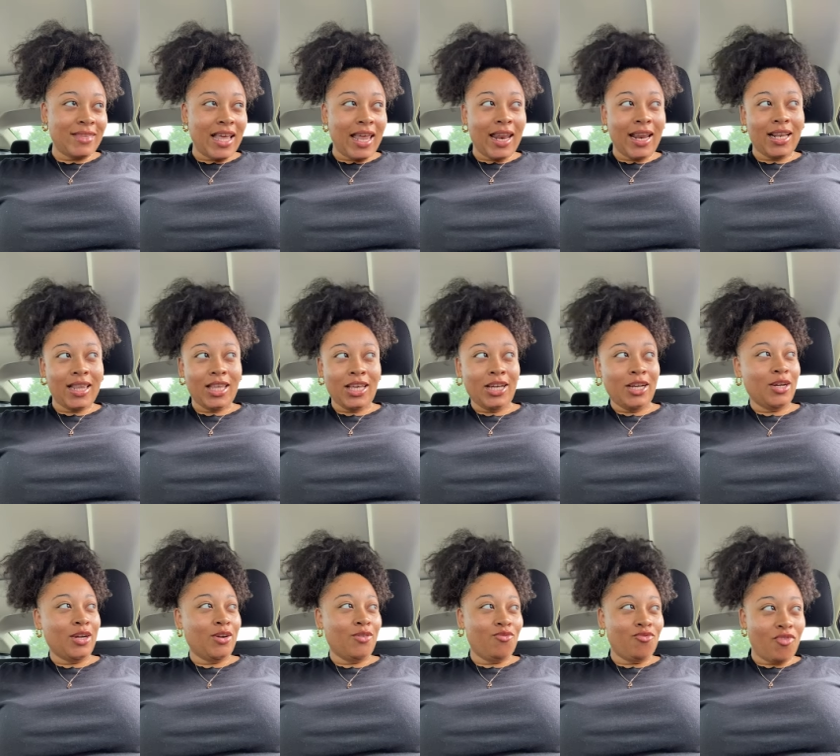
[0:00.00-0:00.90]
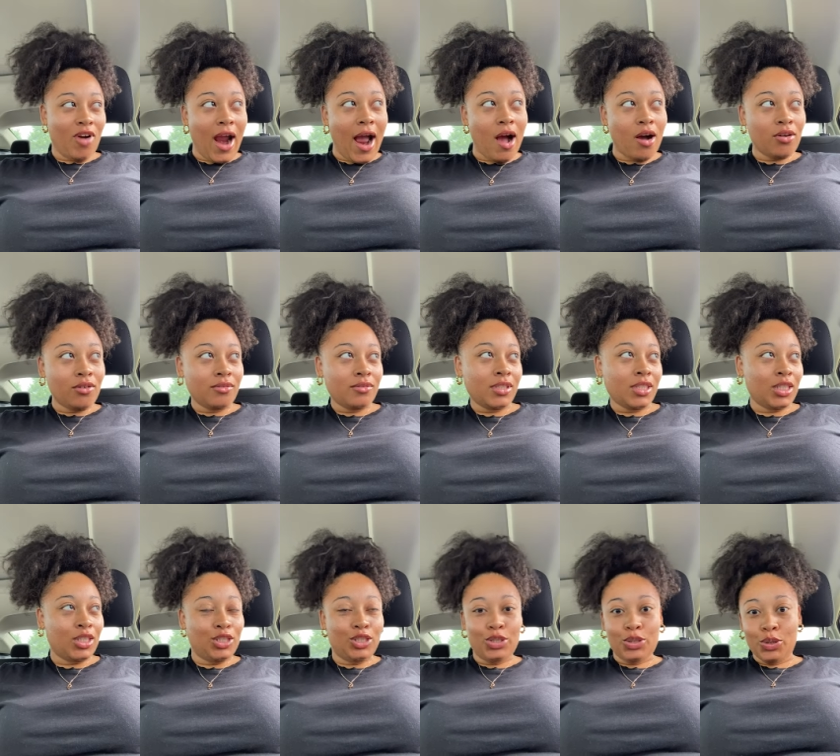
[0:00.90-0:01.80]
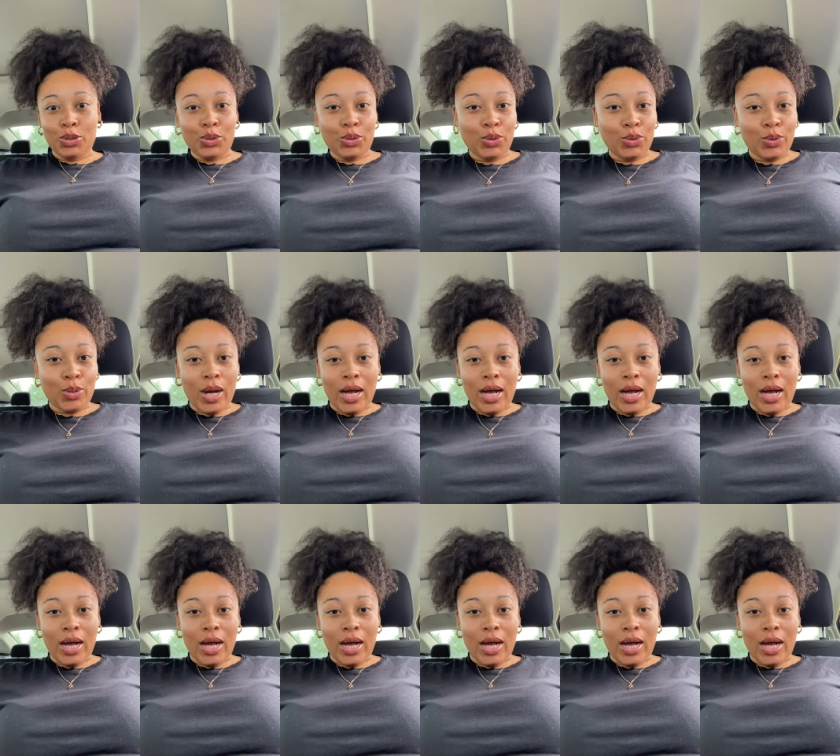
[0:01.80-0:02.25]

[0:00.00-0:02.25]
that ain't the good route to do.